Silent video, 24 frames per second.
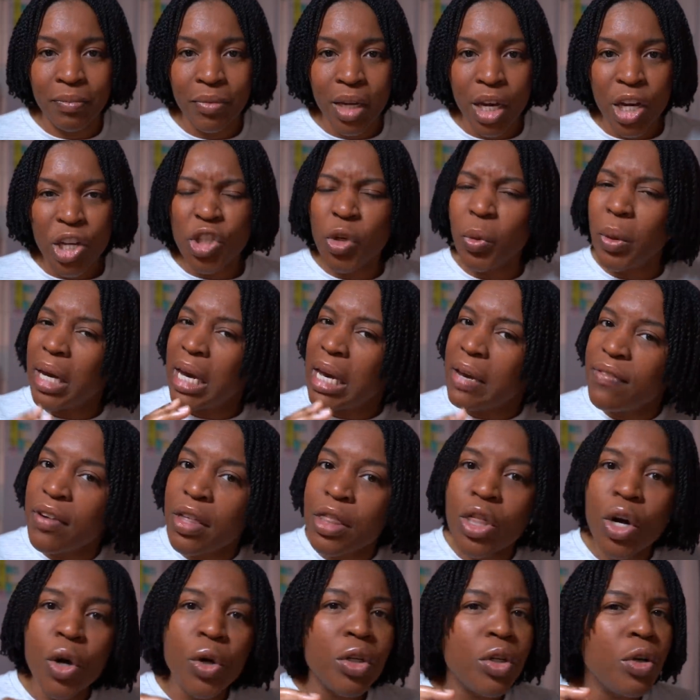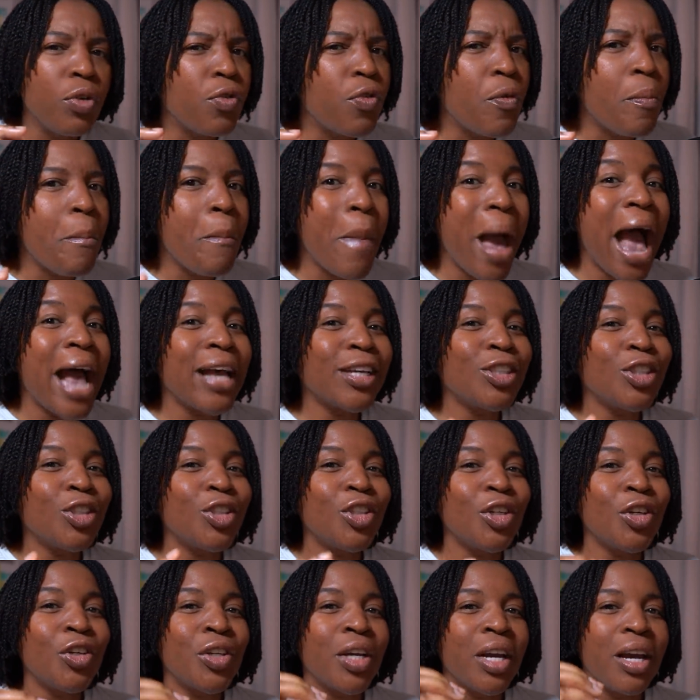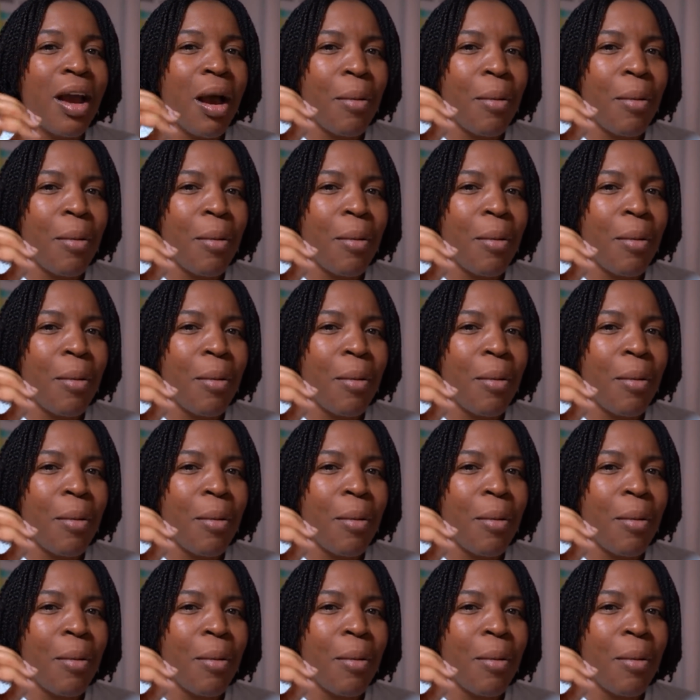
So even though you've mastered